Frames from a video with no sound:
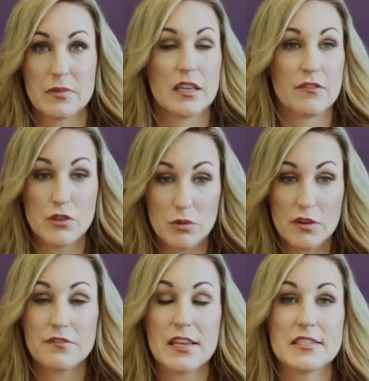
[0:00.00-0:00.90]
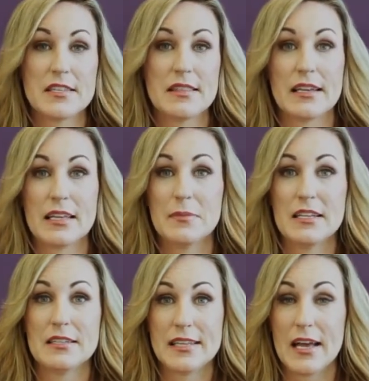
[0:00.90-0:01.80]
If you are facing that
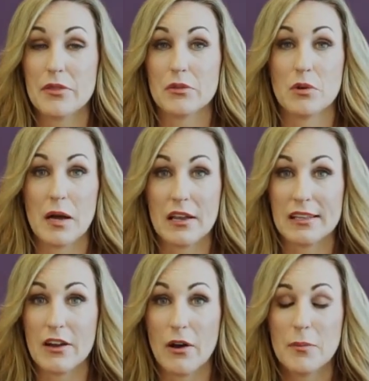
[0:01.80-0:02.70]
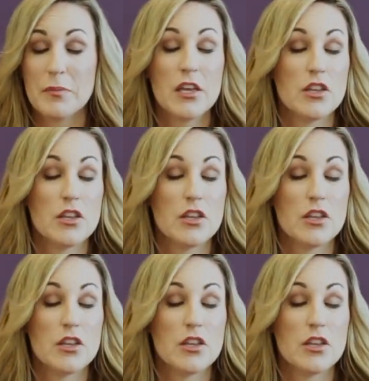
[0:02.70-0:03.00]
imminent death or bodily harm,